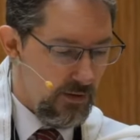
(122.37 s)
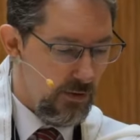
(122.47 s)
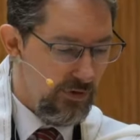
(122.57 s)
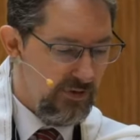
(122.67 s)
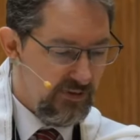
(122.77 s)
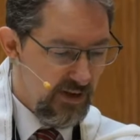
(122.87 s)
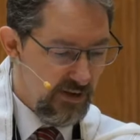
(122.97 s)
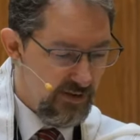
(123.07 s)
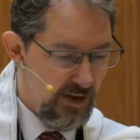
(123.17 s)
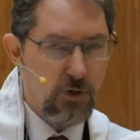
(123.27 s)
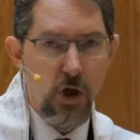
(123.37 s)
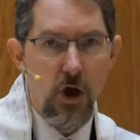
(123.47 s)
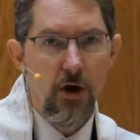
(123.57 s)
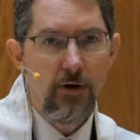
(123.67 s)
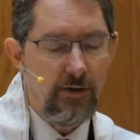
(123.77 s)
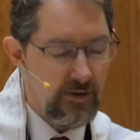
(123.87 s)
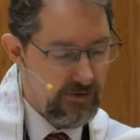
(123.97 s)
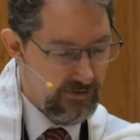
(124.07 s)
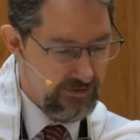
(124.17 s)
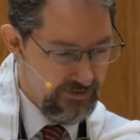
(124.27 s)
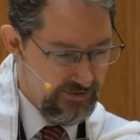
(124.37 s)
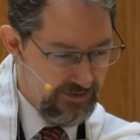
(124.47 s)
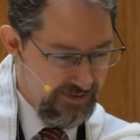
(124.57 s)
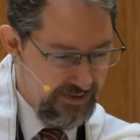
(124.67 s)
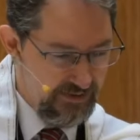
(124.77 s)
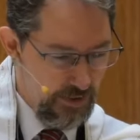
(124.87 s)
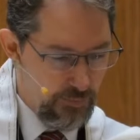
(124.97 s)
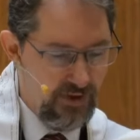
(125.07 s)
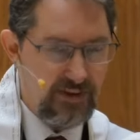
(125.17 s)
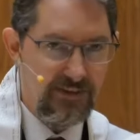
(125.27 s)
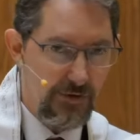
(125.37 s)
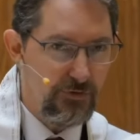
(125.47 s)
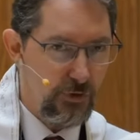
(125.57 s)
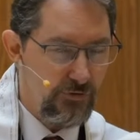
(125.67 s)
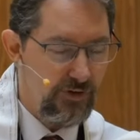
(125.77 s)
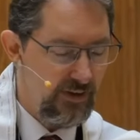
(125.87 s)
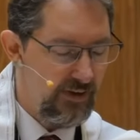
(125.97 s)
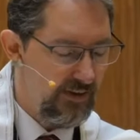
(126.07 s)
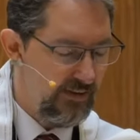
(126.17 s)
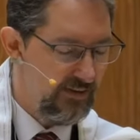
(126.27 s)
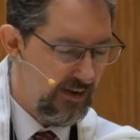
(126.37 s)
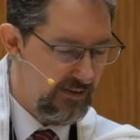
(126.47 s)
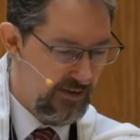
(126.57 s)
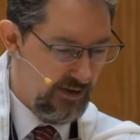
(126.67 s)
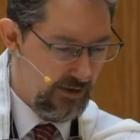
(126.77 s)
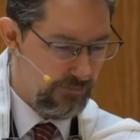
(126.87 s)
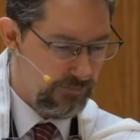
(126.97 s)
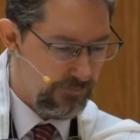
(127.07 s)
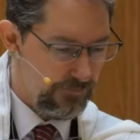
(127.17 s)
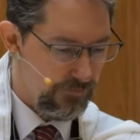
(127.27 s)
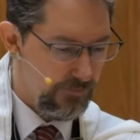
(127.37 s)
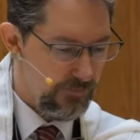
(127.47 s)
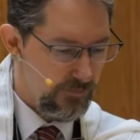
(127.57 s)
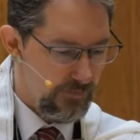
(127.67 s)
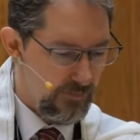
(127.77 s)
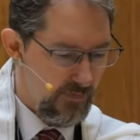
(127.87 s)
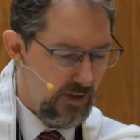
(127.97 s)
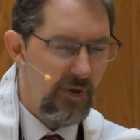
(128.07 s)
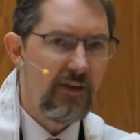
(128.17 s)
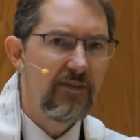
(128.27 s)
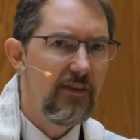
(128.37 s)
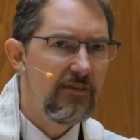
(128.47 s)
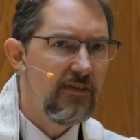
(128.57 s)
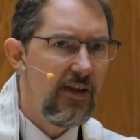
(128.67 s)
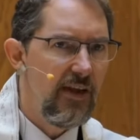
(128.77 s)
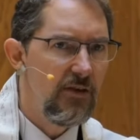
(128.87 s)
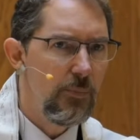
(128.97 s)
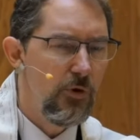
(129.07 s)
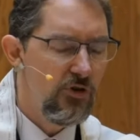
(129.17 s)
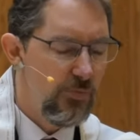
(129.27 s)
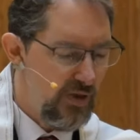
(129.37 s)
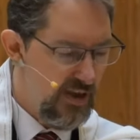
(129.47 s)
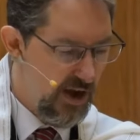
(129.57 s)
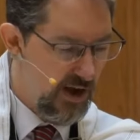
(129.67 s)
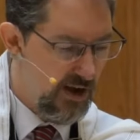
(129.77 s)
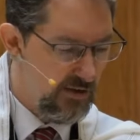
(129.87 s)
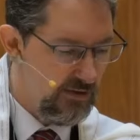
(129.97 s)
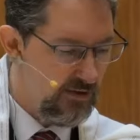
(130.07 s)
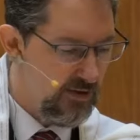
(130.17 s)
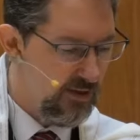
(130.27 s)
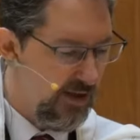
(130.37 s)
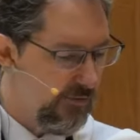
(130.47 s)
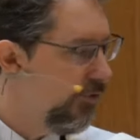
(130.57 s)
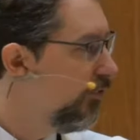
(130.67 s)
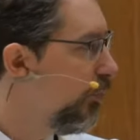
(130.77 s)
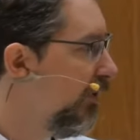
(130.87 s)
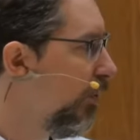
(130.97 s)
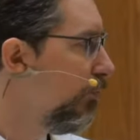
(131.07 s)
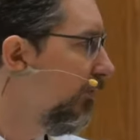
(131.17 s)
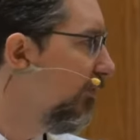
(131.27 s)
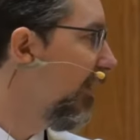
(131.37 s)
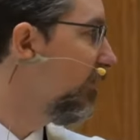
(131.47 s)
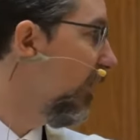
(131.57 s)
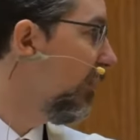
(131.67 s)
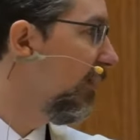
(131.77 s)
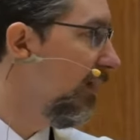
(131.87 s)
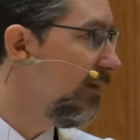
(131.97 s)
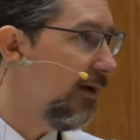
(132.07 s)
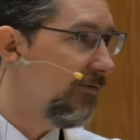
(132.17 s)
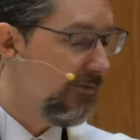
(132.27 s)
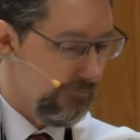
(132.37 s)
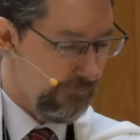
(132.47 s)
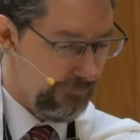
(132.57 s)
Though it does not take long to see something self-serving in this idea, I'm asking us today to push beyond to the levels we don't reflect on enough.